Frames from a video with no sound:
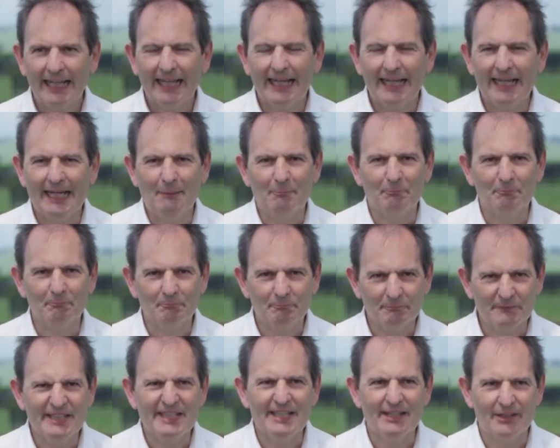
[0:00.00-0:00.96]

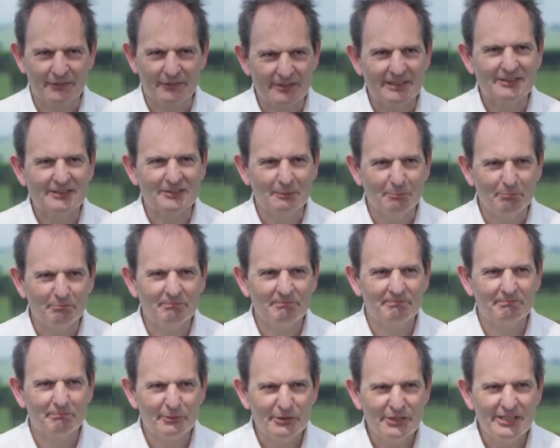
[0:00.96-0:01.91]
Yeah, that's a
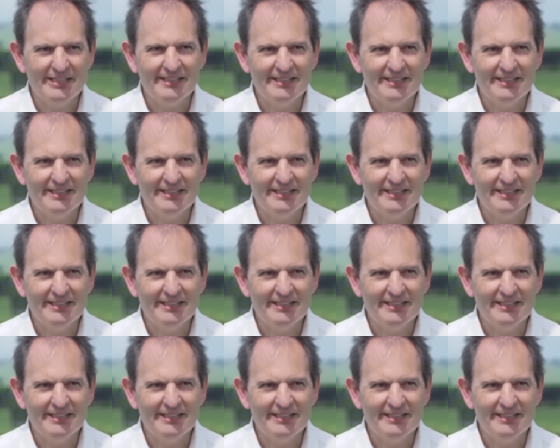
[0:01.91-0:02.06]
pretty